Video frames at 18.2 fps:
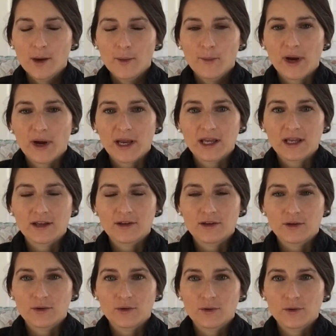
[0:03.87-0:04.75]
bringing
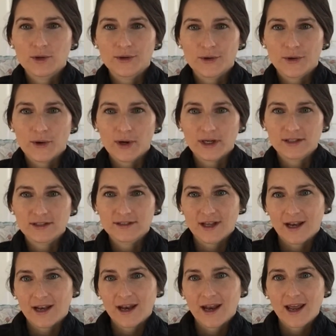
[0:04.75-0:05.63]
you your
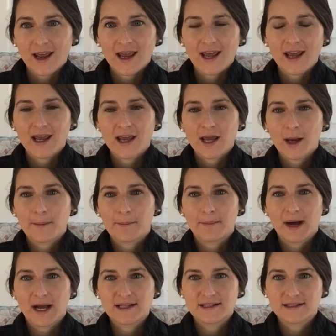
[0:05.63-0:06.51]
Sunday
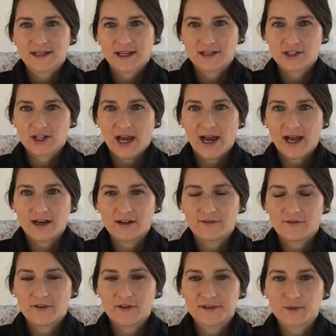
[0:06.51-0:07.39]
mindset chat
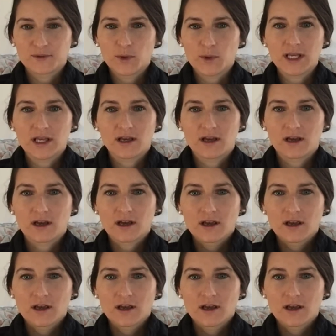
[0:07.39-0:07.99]
for this week.